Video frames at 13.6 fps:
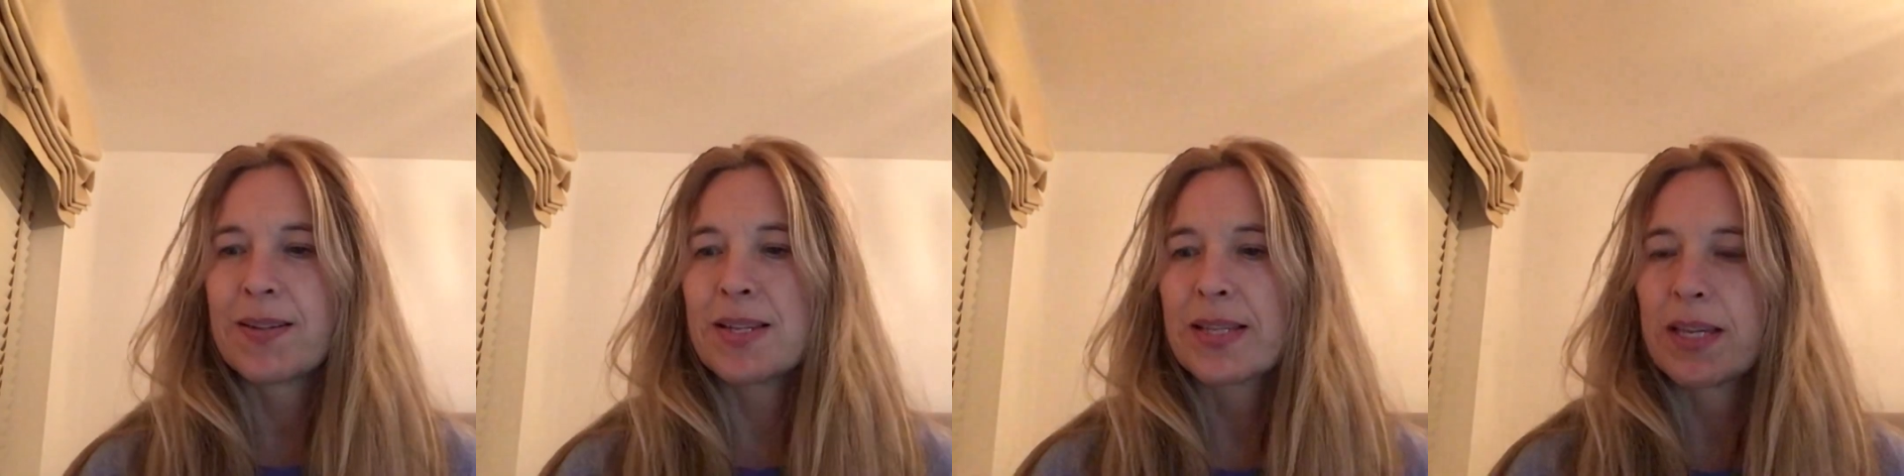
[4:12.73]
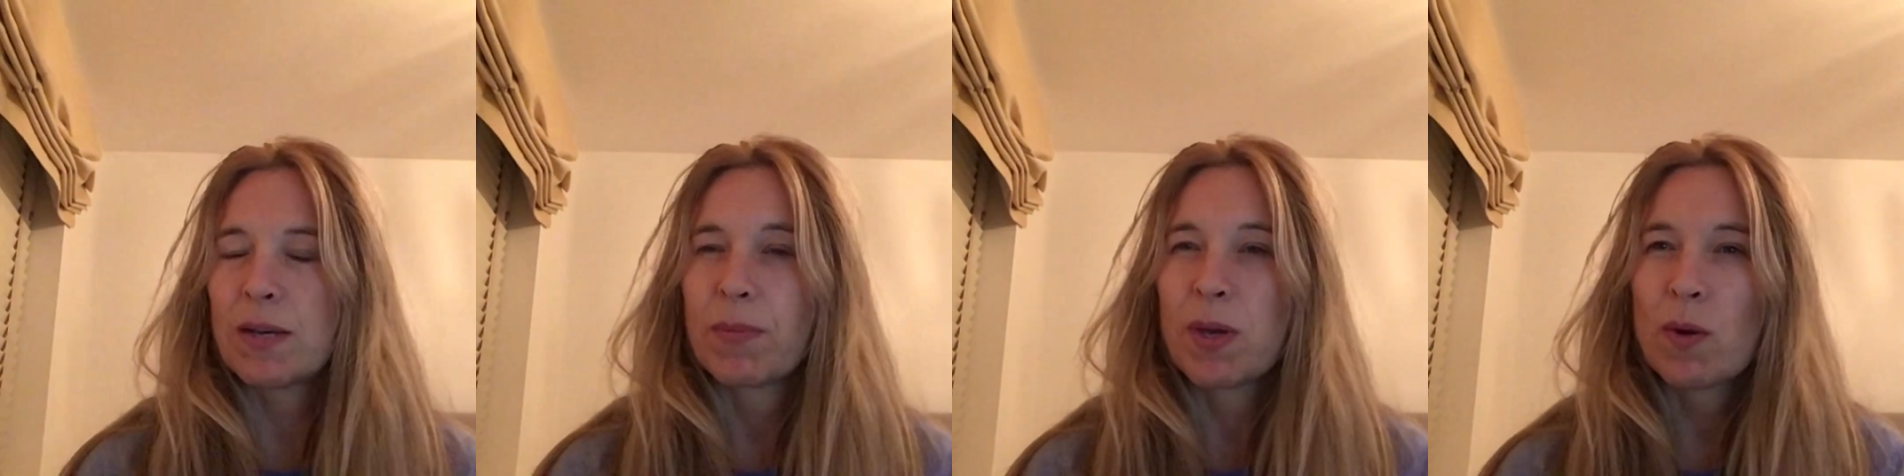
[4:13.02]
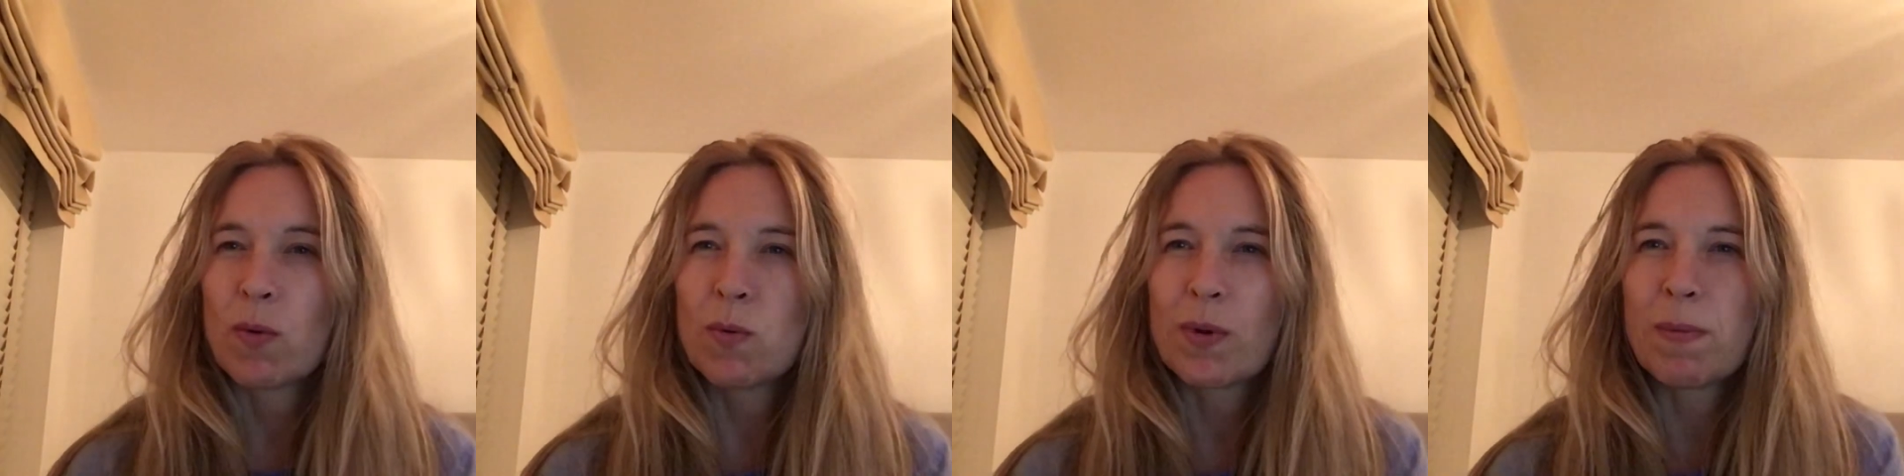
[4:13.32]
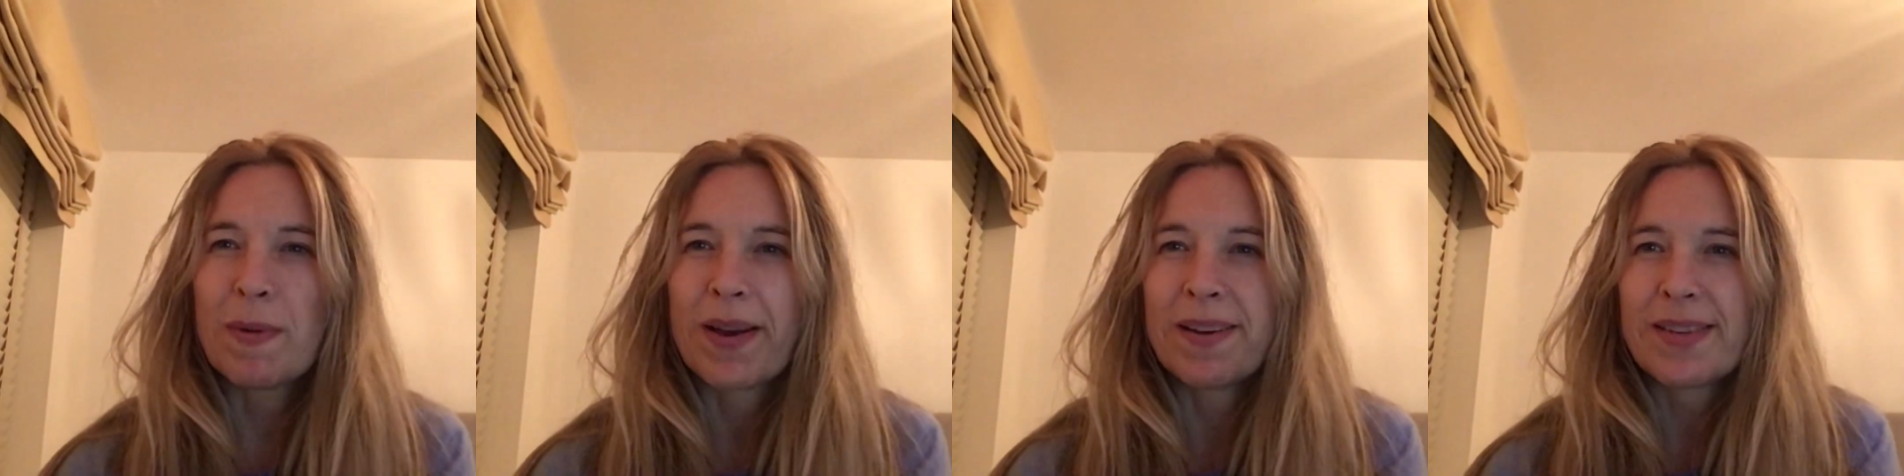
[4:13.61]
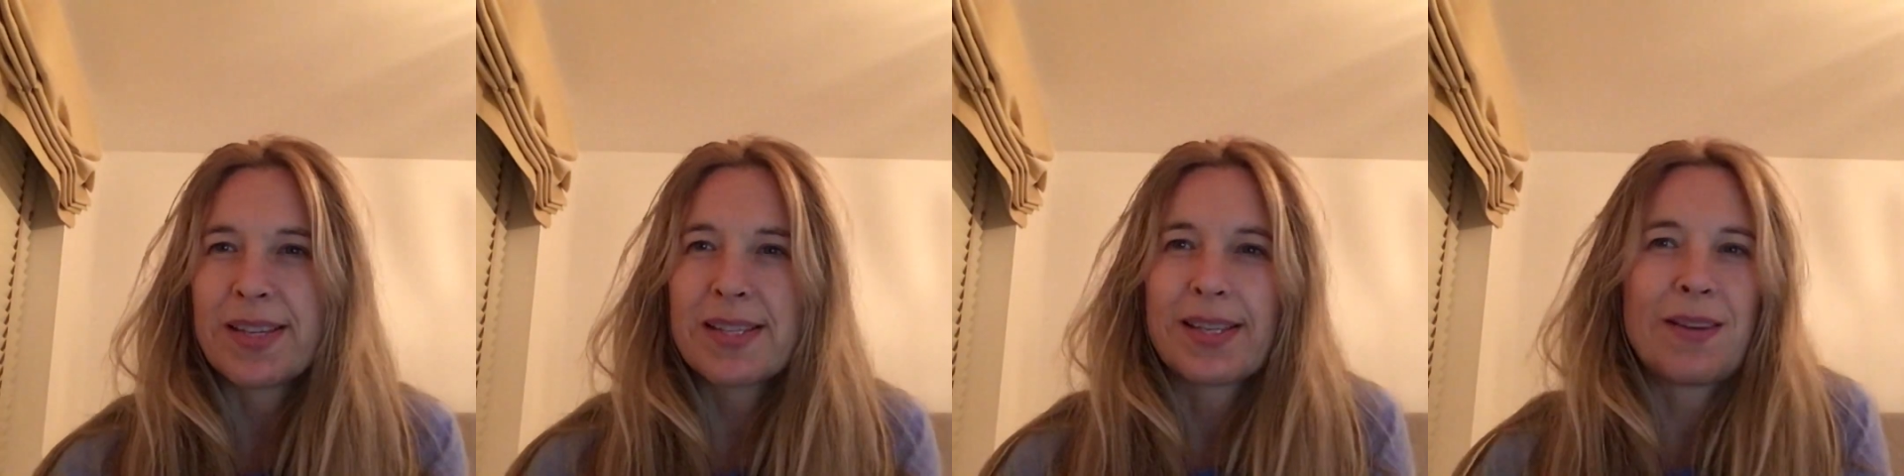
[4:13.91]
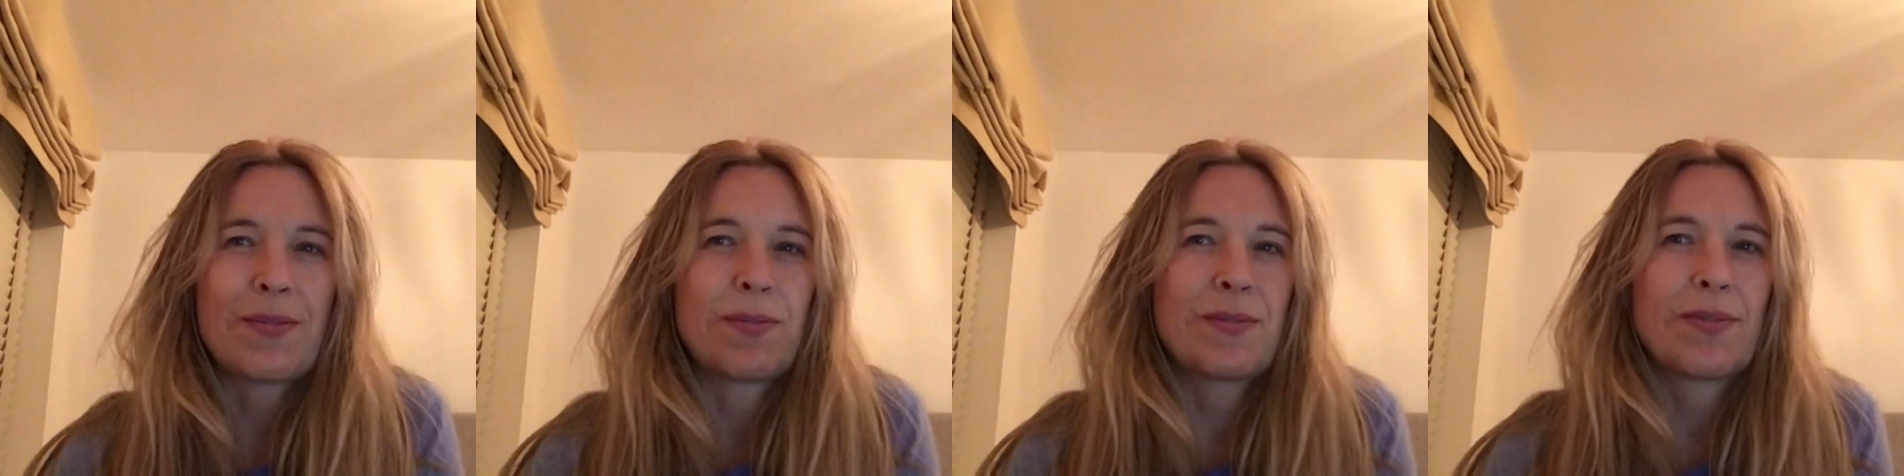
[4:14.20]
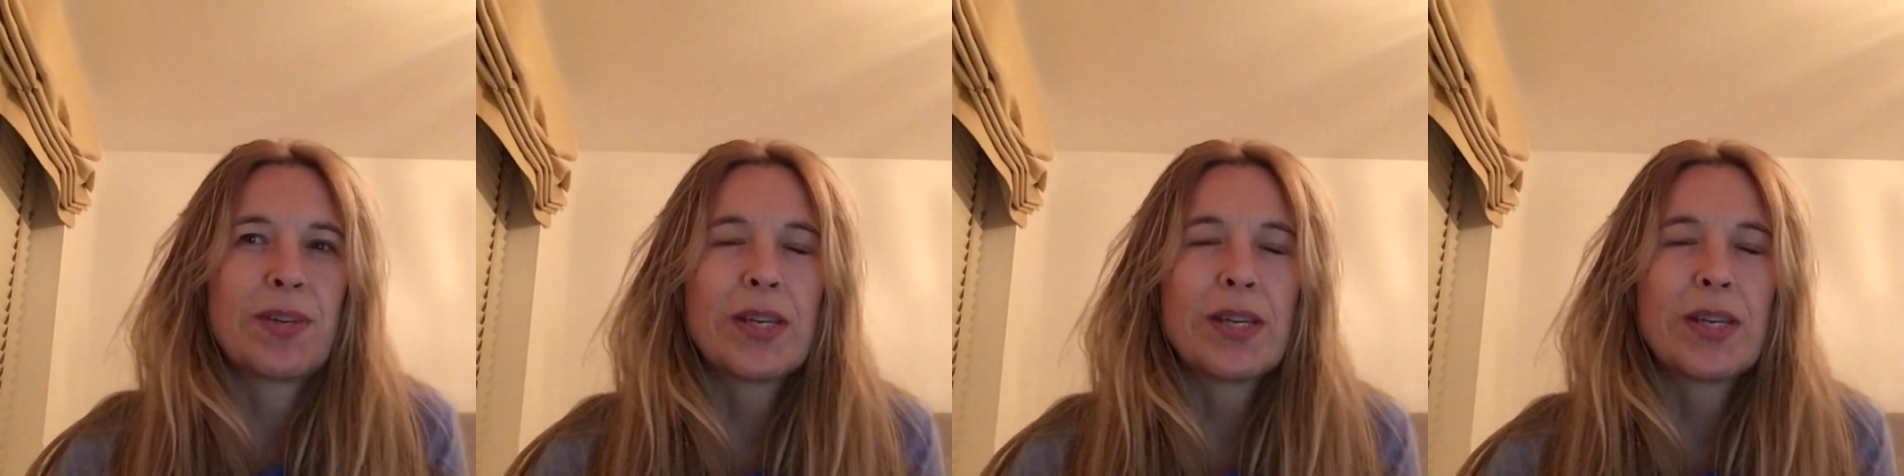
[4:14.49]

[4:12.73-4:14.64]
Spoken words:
to tell me all about yourself.